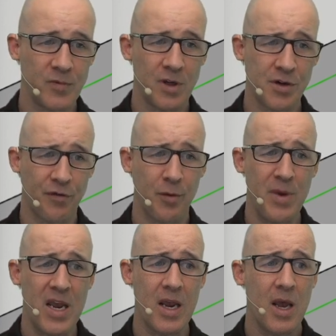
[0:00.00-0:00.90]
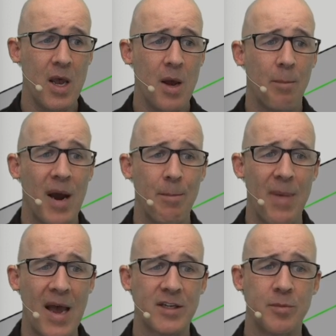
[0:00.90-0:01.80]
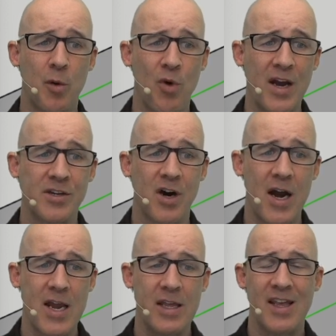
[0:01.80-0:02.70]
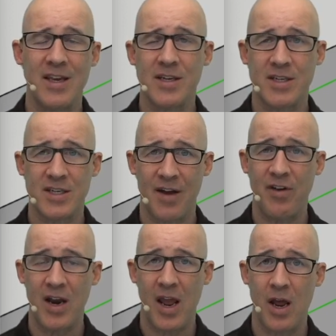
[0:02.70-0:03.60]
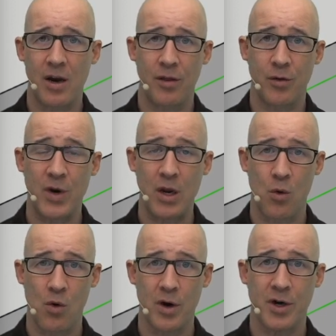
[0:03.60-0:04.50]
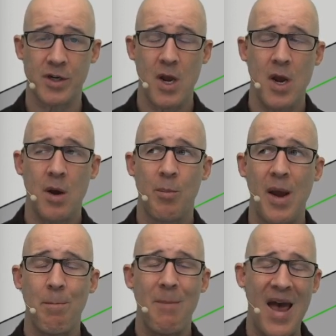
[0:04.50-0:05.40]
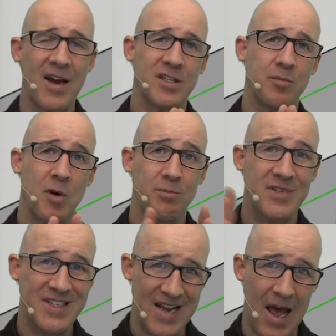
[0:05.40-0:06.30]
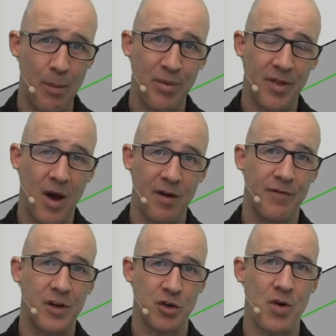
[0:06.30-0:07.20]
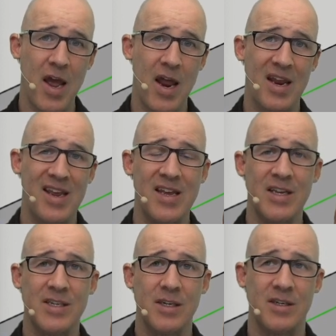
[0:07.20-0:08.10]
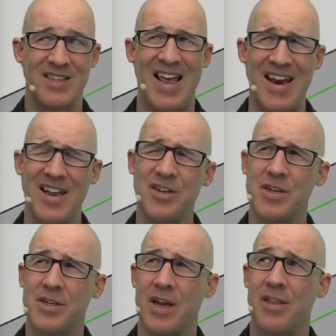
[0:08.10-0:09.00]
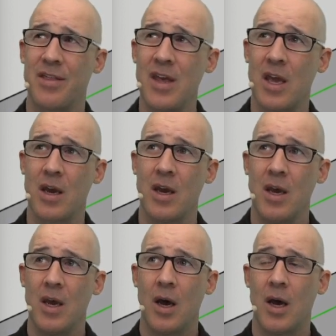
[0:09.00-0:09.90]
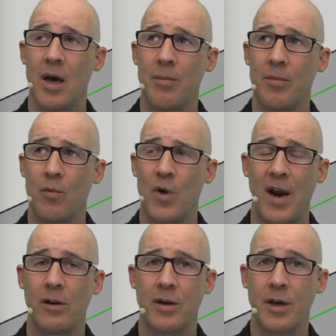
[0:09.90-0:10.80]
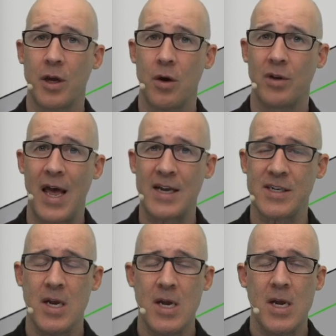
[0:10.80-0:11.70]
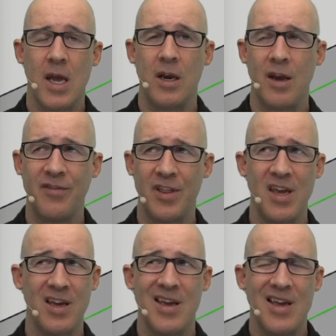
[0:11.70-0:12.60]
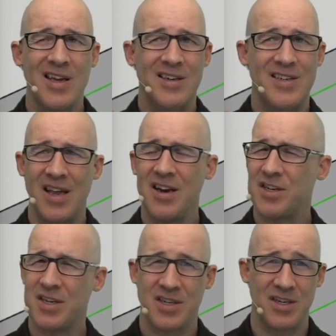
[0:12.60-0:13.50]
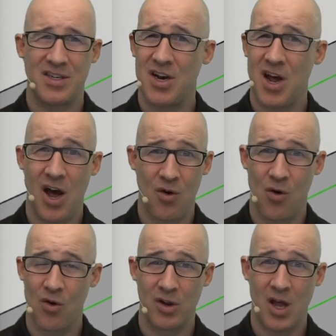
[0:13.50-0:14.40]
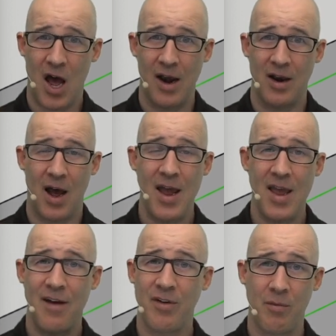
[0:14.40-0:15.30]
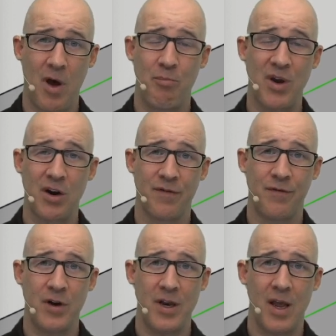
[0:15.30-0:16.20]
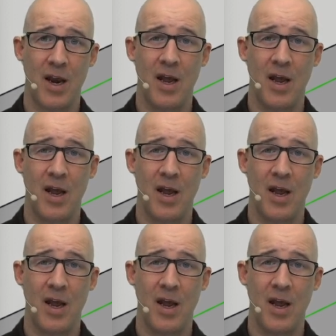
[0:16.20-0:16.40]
So for me, my maximum riser height is 7 3/4. My maximum depth of the tread is 10 inches, I think, when I looked at code last. And you have to think, 10 inches is not a whole lot. I have a bigger foot, and